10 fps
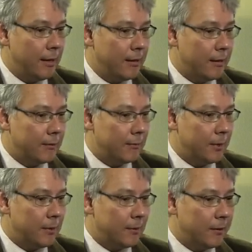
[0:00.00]
that's
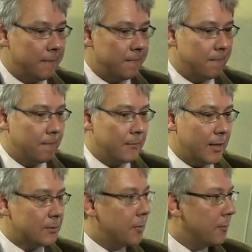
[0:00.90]
being
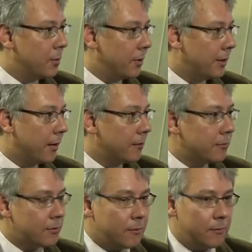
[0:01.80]
put
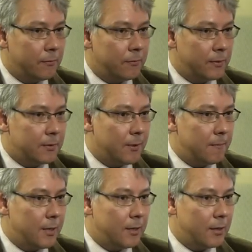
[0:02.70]
together. So with
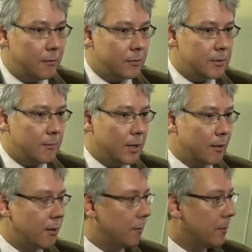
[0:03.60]
some
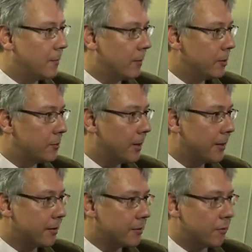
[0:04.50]
luck, it'll be published
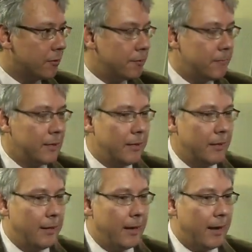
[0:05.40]
by next autumn,
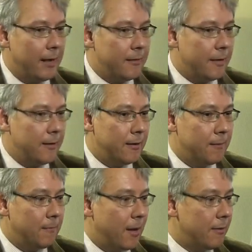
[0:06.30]
and then
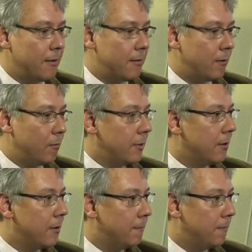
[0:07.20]
there'll
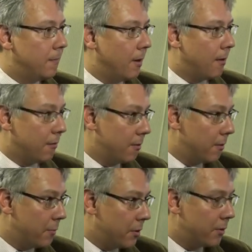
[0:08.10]
be a
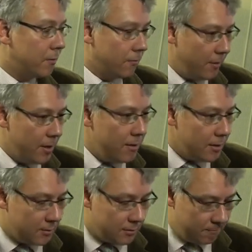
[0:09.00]
third book in
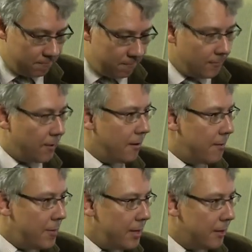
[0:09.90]
this
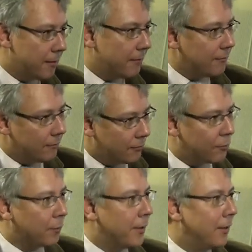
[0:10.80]
immediate
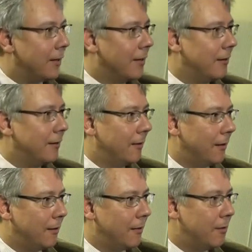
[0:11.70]
storyline,
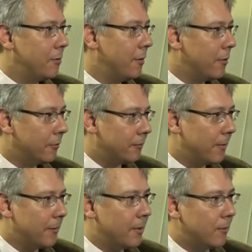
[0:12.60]
and then who
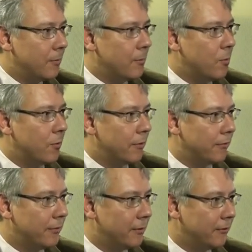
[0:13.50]
knows, maybe there'll be more
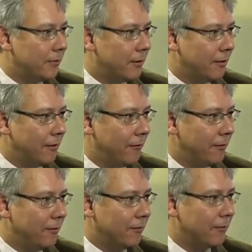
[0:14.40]
if it's
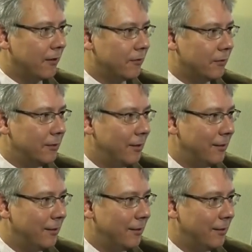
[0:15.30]
successful.